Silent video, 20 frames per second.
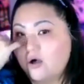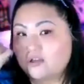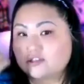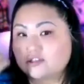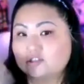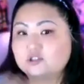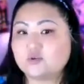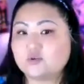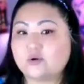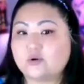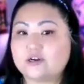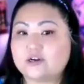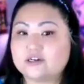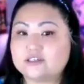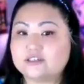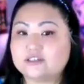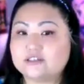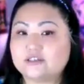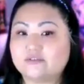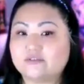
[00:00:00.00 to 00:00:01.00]

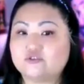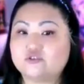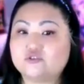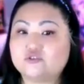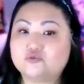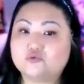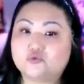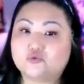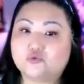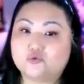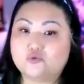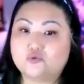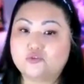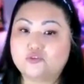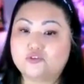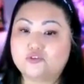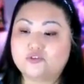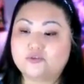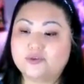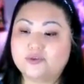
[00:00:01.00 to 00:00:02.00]
source of truth
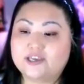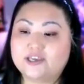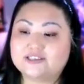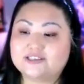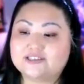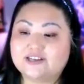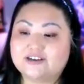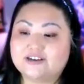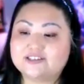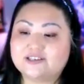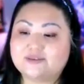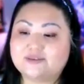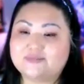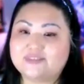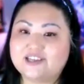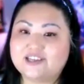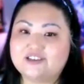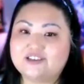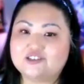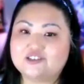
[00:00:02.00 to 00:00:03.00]
because there are some
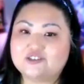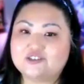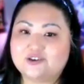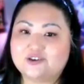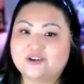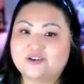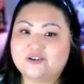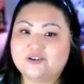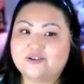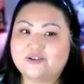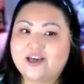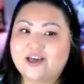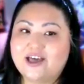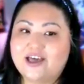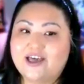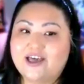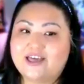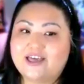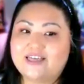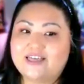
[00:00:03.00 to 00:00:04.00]
things you know
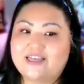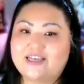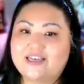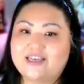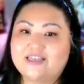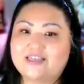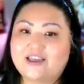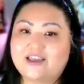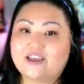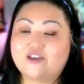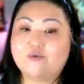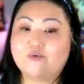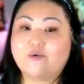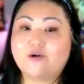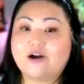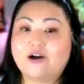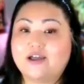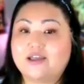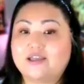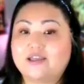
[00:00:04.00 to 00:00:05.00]
that you
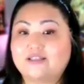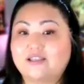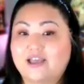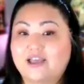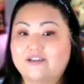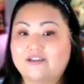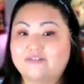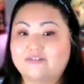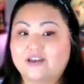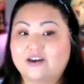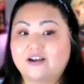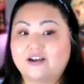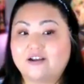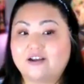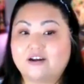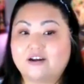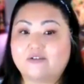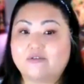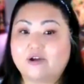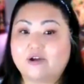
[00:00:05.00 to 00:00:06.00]
want in life that are
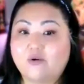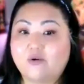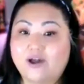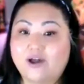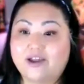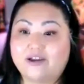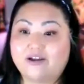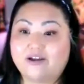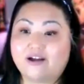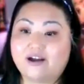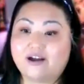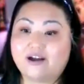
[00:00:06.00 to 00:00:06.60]
going to require a